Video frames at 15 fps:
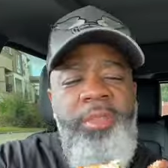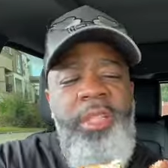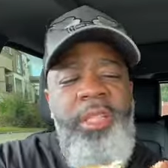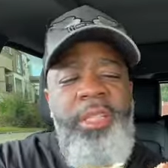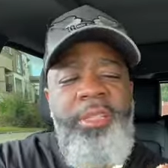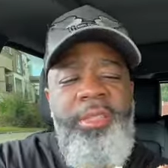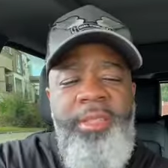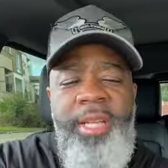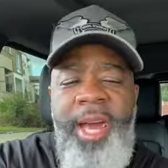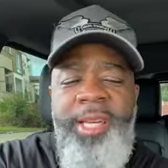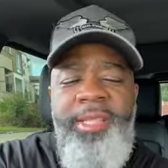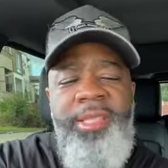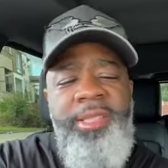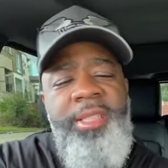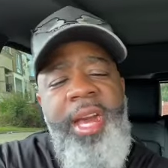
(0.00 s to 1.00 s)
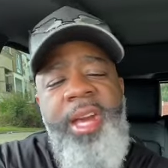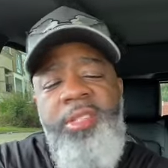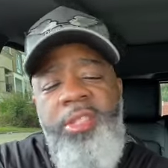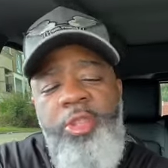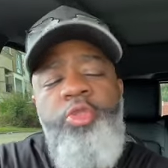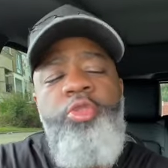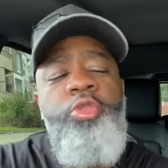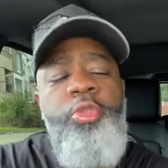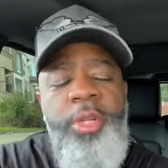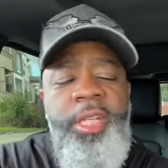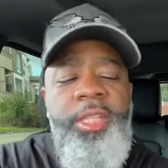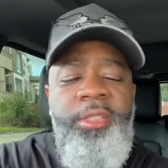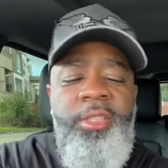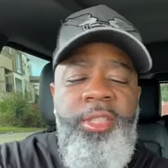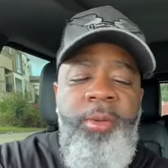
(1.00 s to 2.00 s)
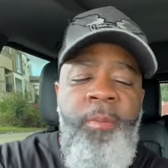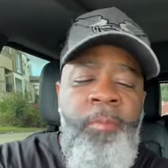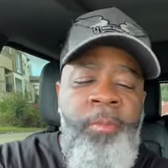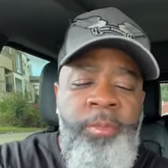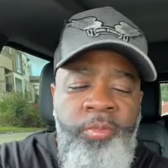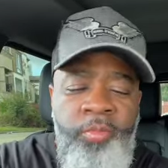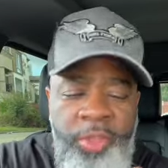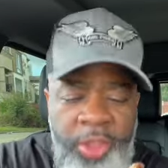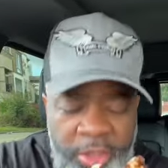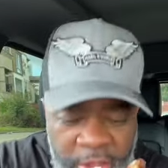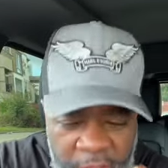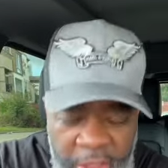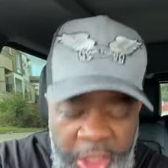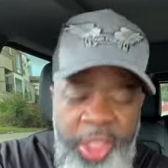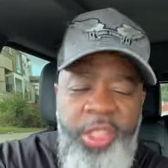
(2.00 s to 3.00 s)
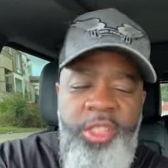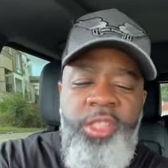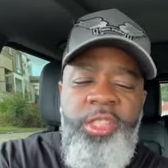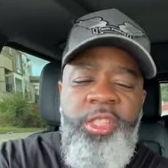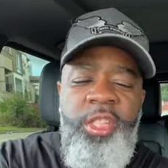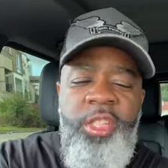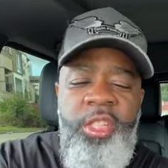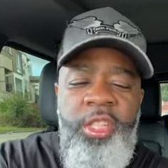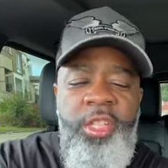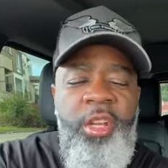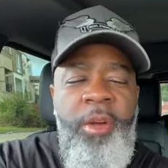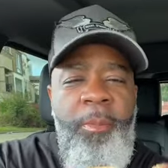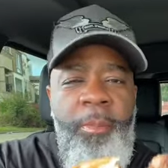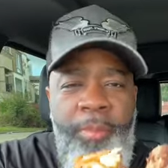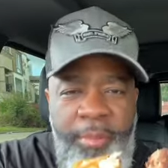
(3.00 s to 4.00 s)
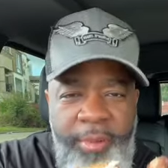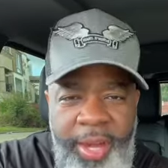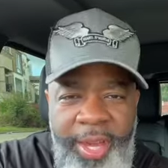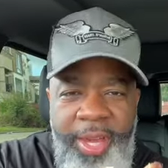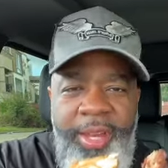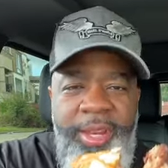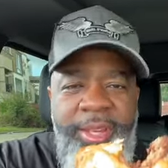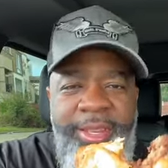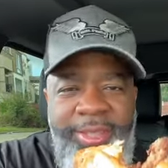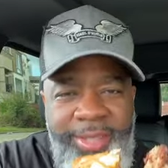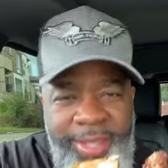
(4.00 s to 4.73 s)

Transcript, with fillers: It's nice, it's not too greasy. The cheese is good, the bread is